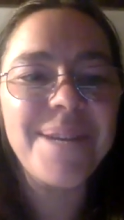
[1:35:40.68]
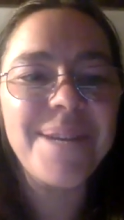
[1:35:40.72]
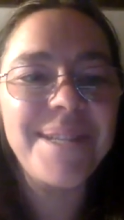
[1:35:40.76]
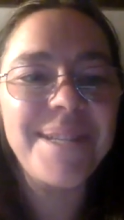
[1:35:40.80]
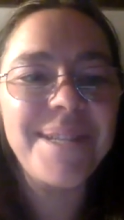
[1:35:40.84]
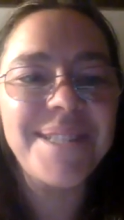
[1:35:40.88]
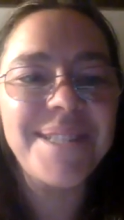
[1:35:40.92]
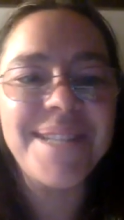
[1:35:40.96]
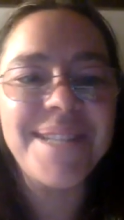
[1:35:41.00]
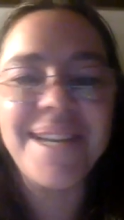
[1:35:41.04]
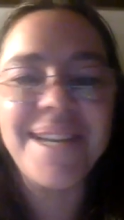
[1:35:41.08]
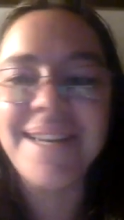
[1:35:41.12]

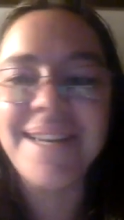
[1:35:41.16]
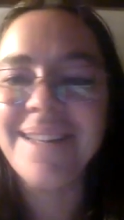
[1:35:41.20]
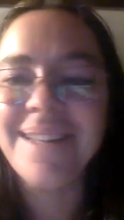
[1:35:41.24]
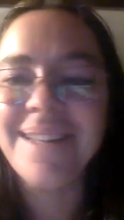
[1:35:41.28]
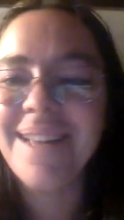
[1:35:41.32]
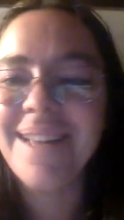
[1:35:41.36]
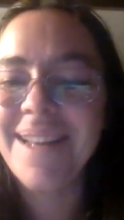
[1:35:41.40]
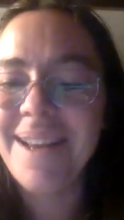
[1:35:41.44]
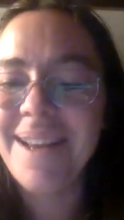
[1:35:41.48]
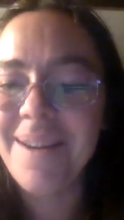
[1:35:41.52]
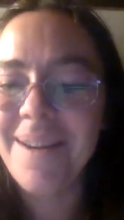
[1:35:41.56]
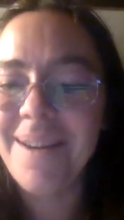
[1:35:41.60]
checking
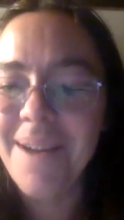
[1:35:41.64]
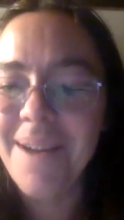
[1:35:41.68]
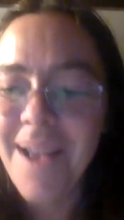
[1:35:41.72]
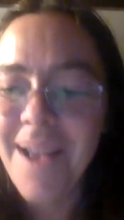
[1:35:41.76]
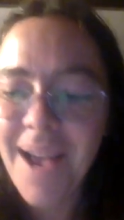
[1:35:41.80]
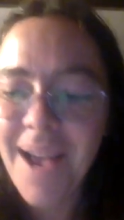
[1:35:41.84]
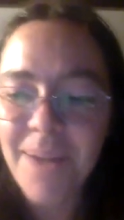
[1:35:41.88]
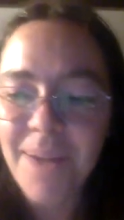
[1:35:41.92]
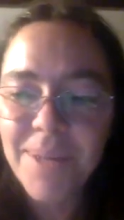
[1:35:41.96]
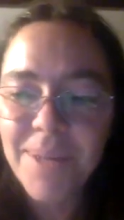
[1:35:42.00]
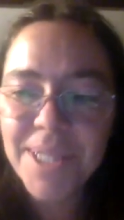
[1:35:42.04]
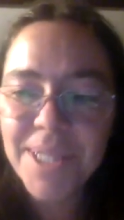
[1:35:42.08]
that out.
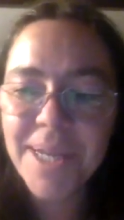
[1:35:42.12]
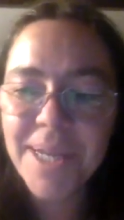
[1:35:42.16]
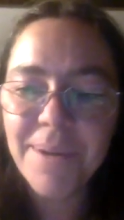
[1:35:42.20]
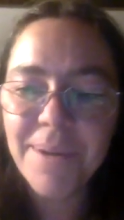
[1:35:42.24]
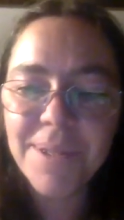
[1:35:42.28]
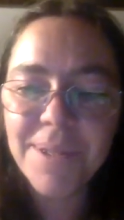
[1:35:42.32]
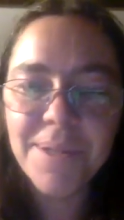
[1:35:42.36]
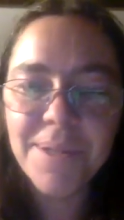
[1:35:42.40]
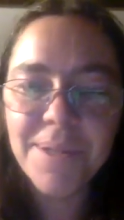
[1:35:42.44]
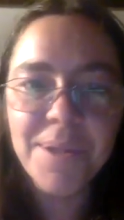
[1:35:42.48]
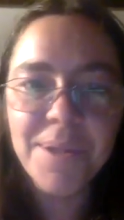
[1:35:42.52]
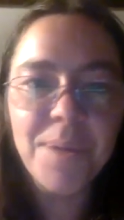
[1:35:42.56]
I wish I
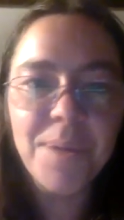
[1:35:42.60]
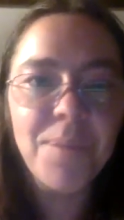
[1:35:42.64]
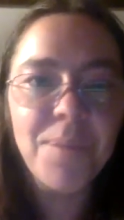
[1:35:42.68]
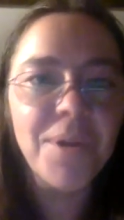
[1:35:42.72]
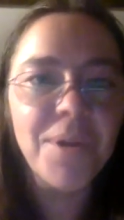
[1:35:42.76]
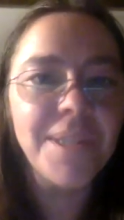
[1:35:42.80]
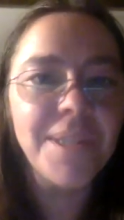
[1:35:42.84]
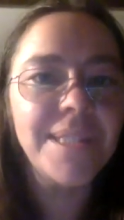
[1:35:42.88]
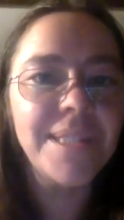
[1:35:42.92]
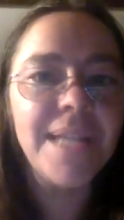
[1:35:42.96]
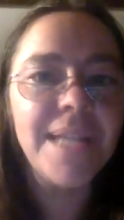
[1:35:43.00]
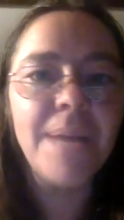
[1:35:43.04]
was a little
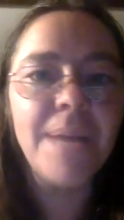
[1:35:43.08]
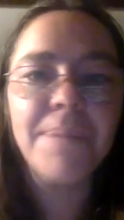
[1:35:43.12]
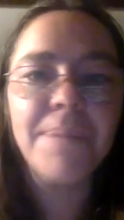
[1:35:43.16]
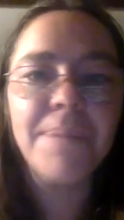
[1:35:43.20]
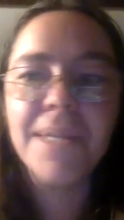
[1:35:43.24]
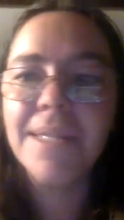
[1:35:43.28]
more adept,